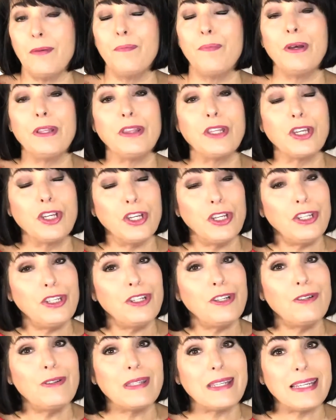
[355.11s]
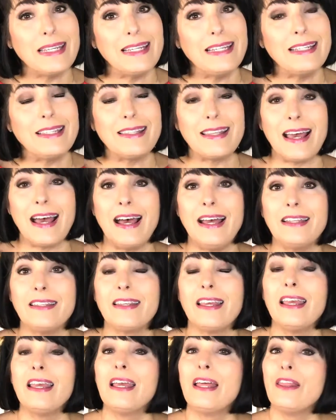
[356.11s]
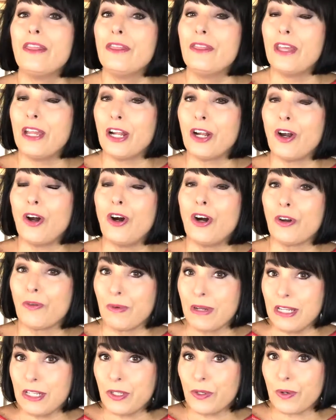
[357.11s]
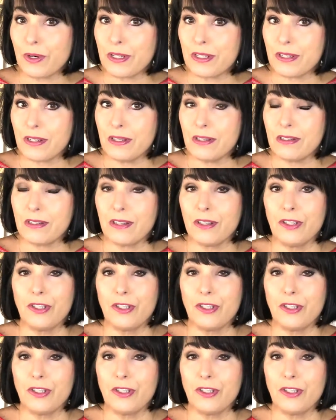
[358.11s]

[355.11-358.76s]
But the good news is that there are resources.